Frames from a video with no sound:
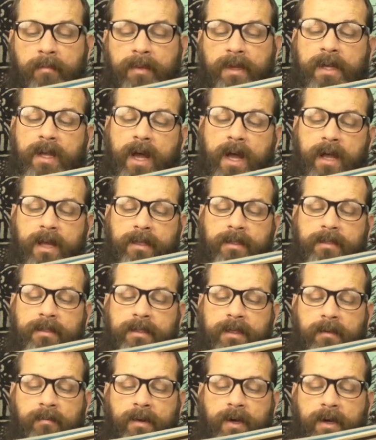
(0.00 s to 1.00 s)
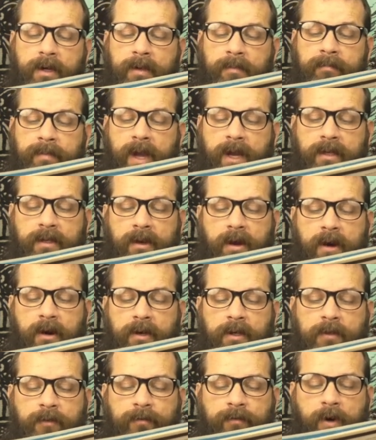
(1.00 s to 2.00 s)
because the American
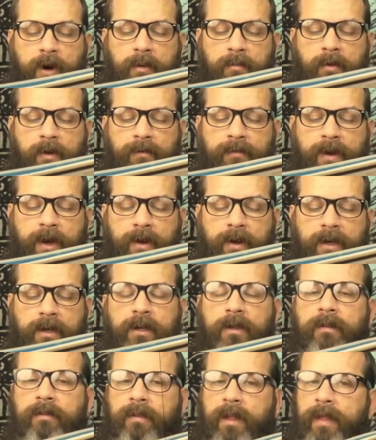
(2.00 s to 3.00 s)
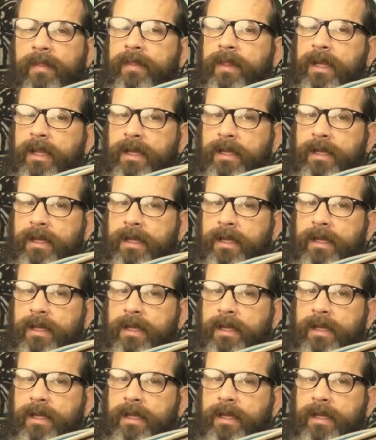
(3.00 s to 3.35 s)
backyard is far more varied than the